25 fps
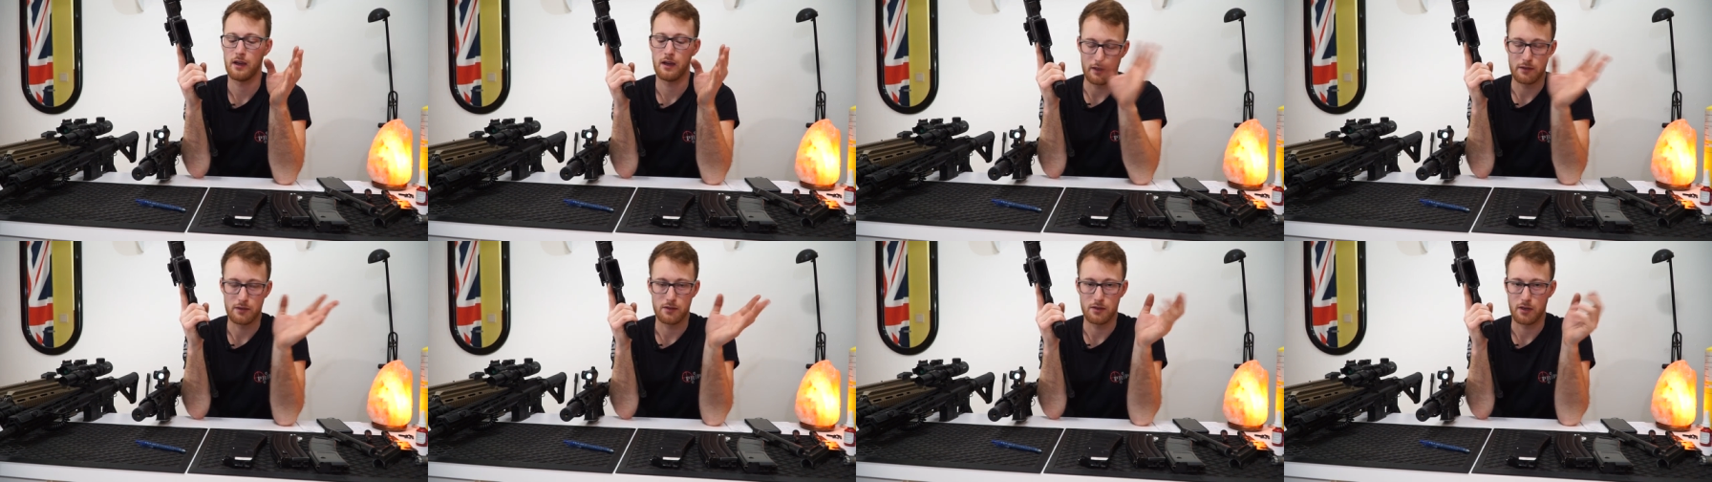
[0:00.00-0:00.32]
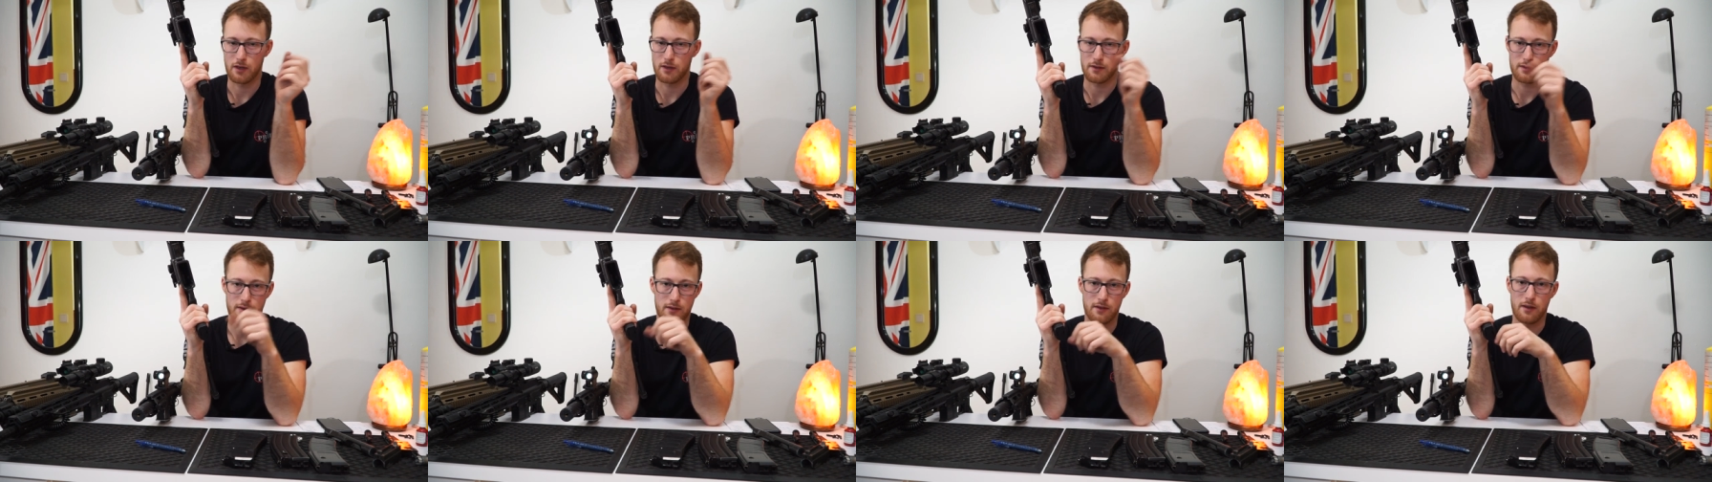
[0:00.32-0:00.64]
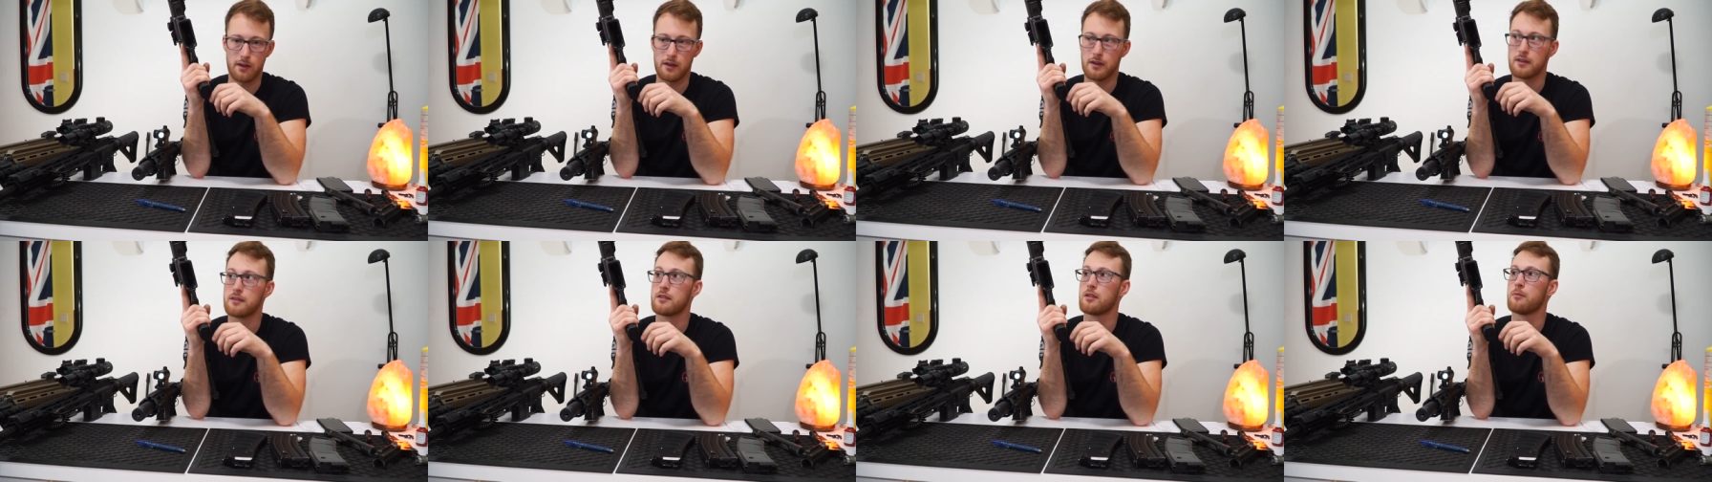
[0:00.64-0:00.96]
It's
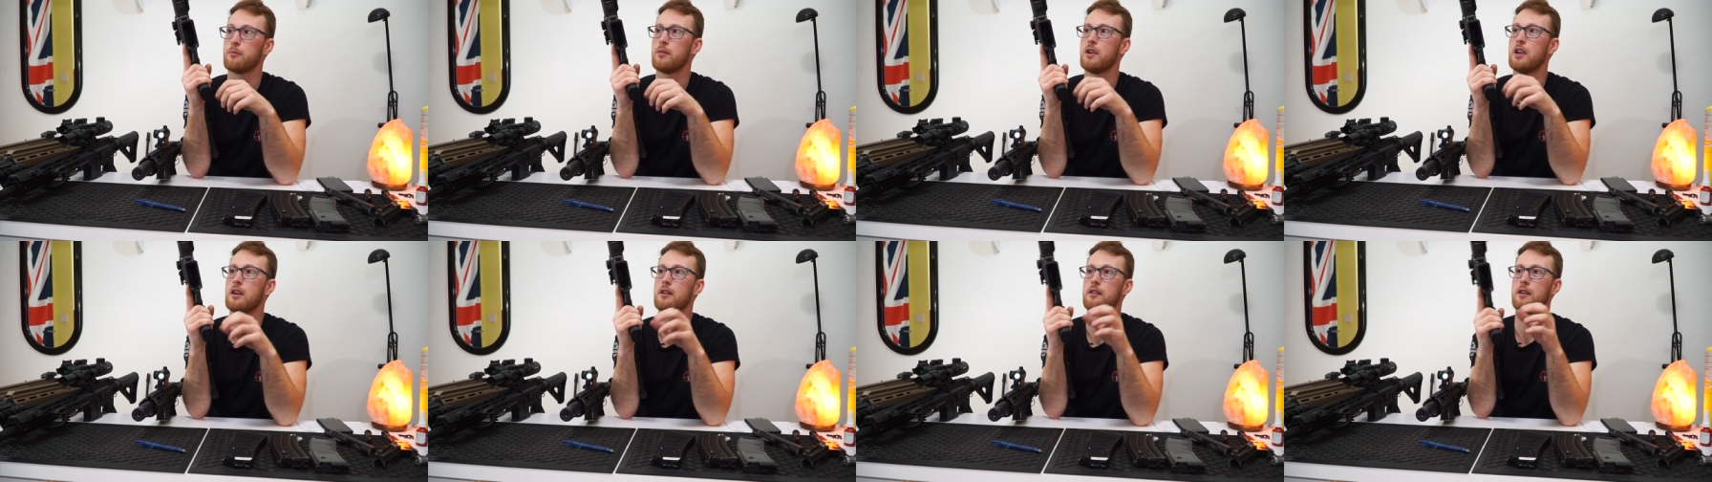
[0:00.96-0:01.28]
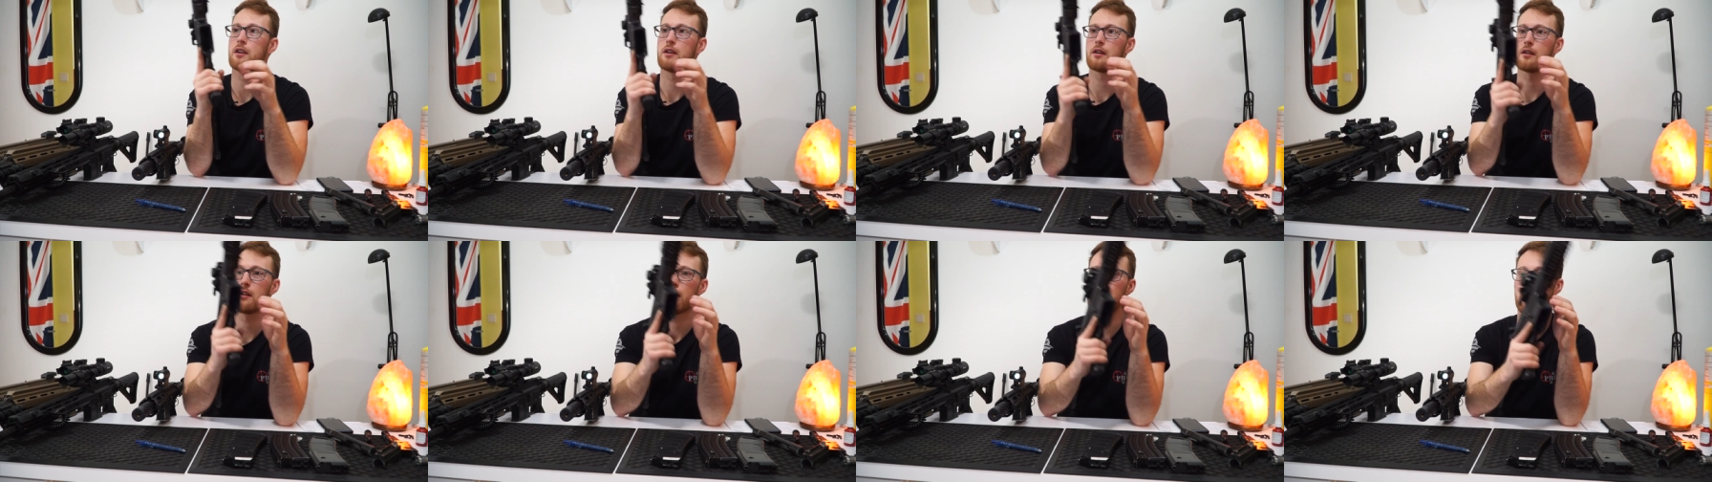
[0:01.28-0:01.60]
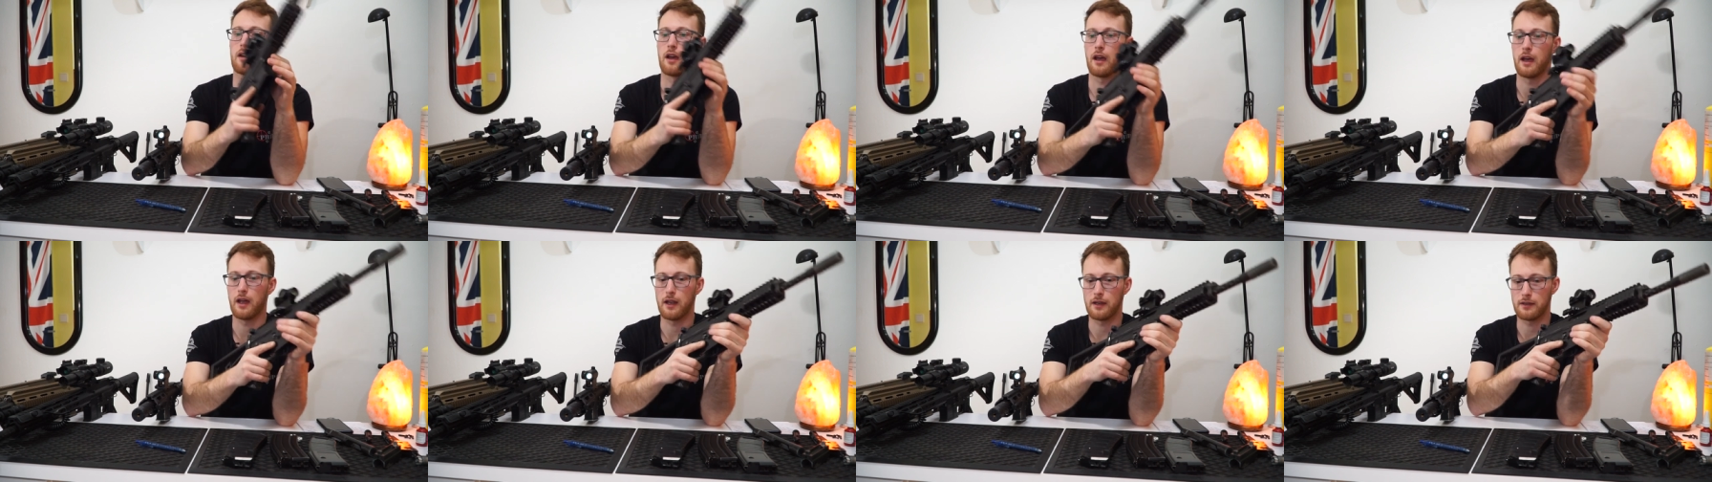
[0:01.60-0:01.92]
just
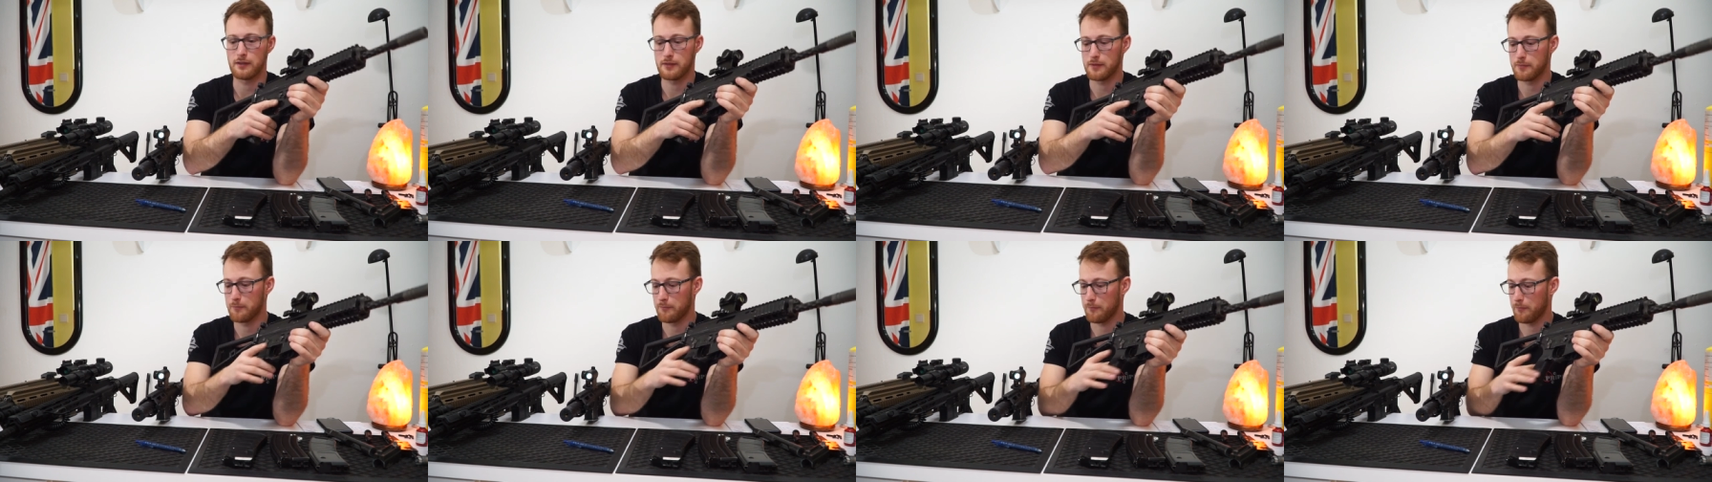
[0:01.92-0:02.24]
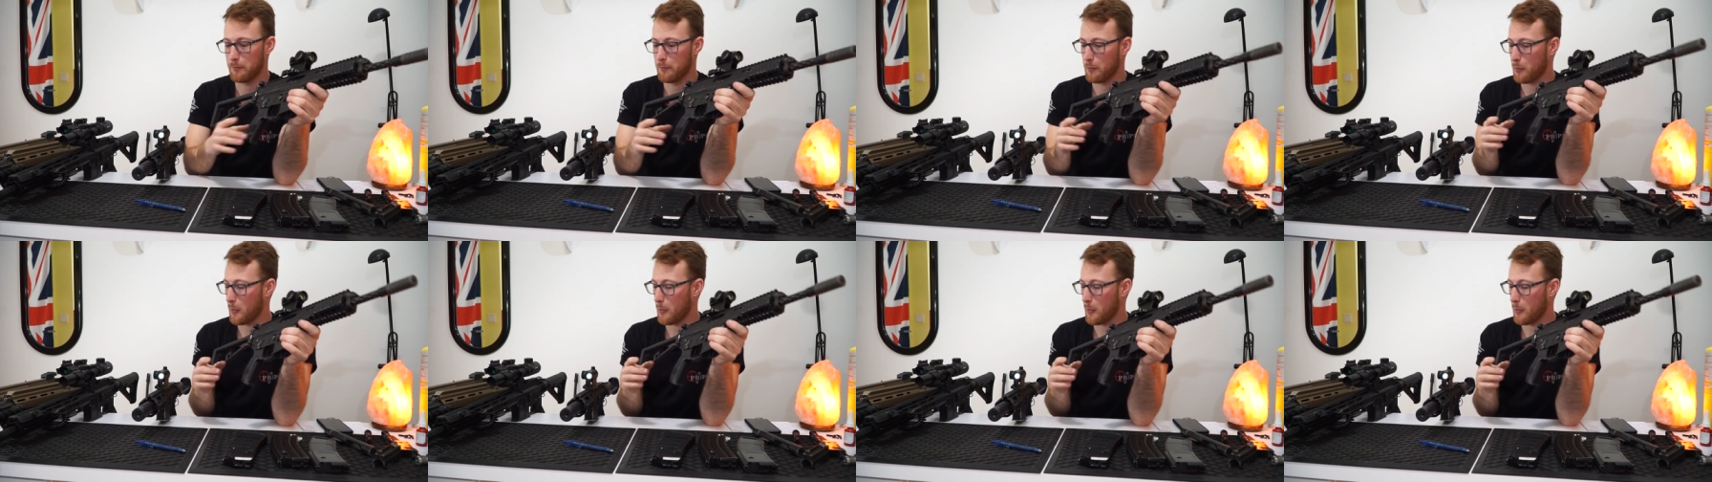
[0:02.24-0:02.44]
superior, and